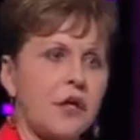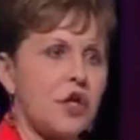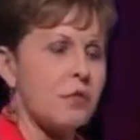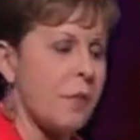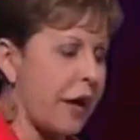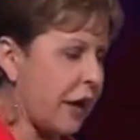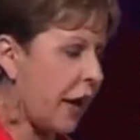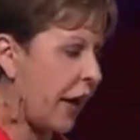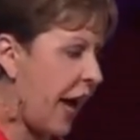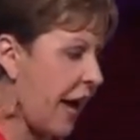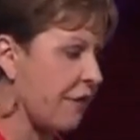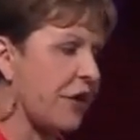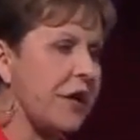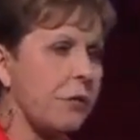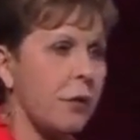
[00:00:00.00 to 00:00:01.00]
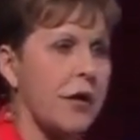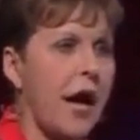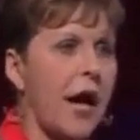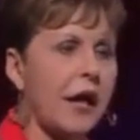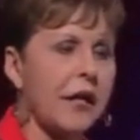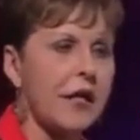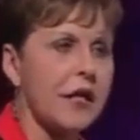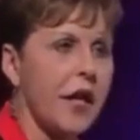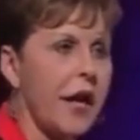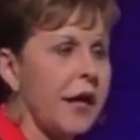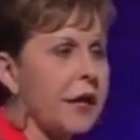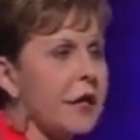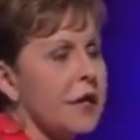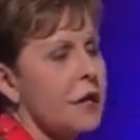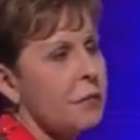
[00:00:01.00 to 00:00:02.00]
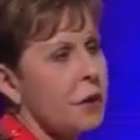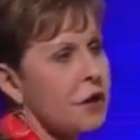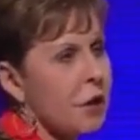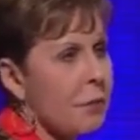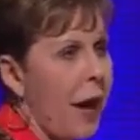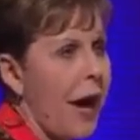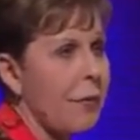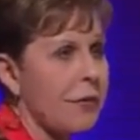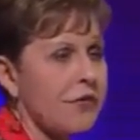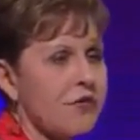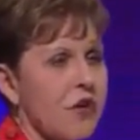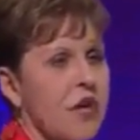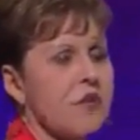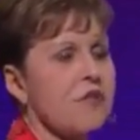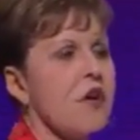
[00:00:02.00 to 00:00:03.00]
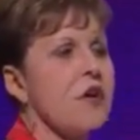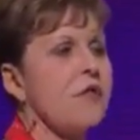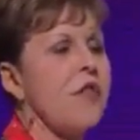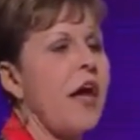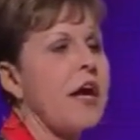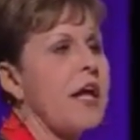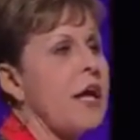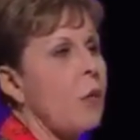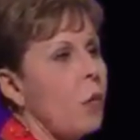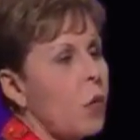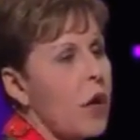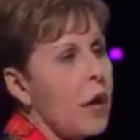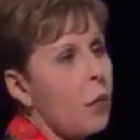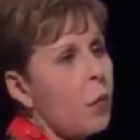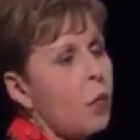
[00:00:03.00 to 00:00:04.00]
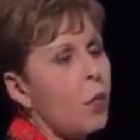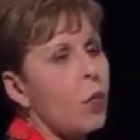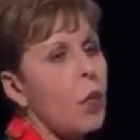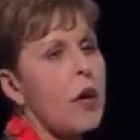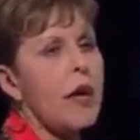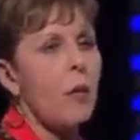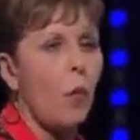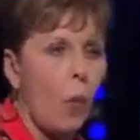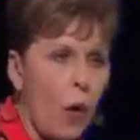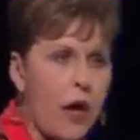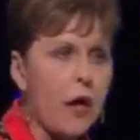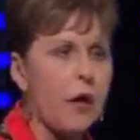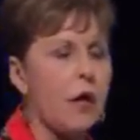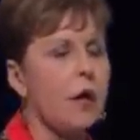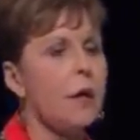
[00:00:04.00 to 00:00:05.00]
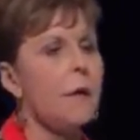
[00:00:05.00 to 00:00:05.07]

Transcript: You may not have it in reality yet, but the Bible says that it will